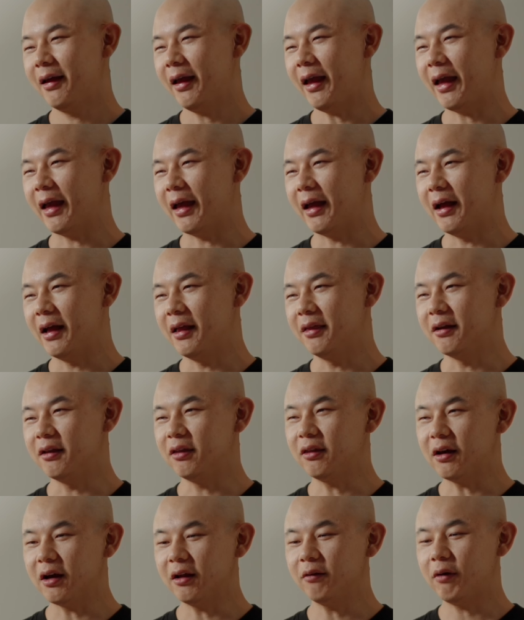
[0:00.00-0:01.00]
And the
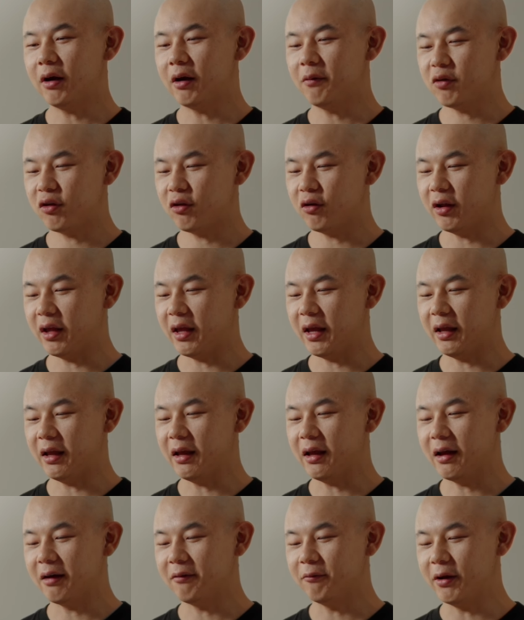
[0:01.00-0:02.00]
third way of shooting
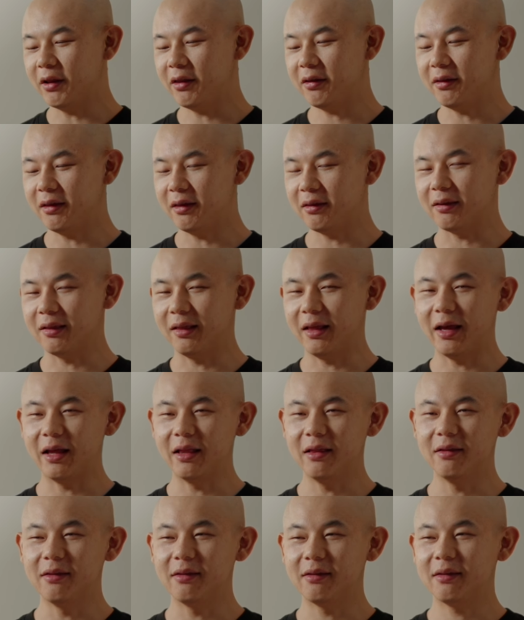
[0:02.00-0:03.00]
with this
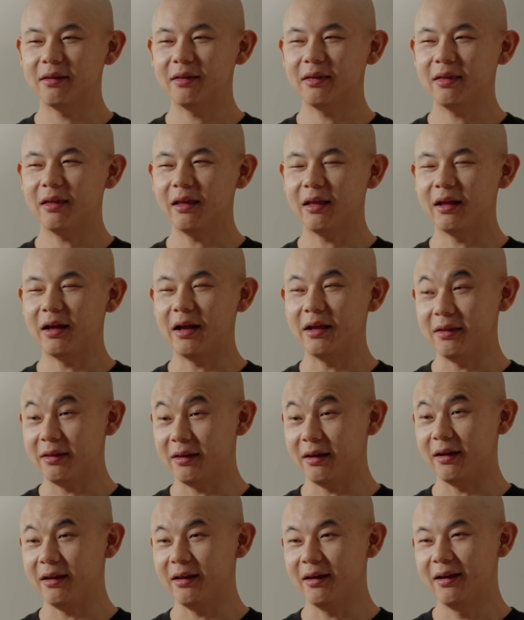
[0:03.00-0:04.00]
lens that I
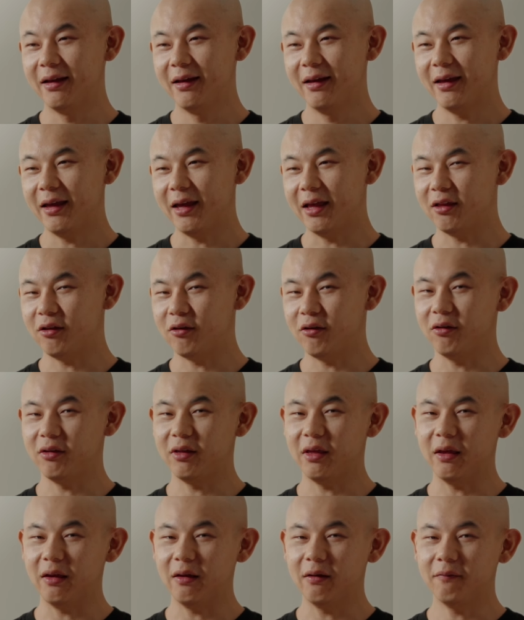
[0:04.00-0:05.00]
did is
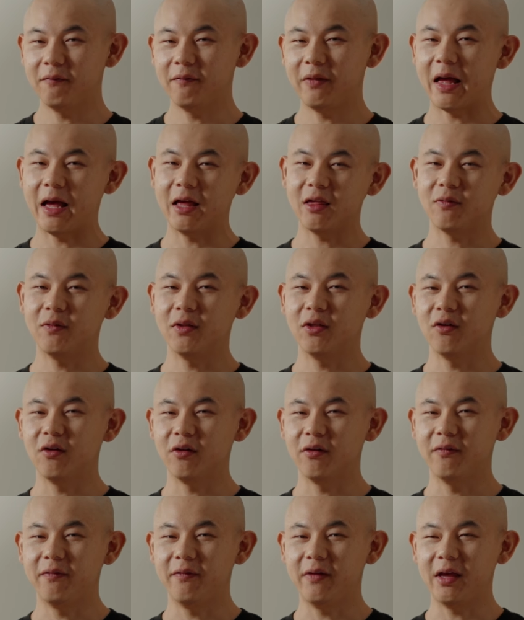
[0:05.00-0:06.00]
using flash
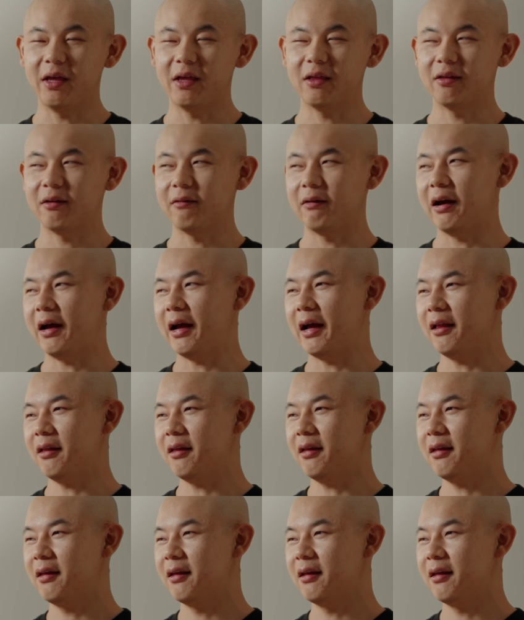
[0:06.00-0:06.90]
photography. So I had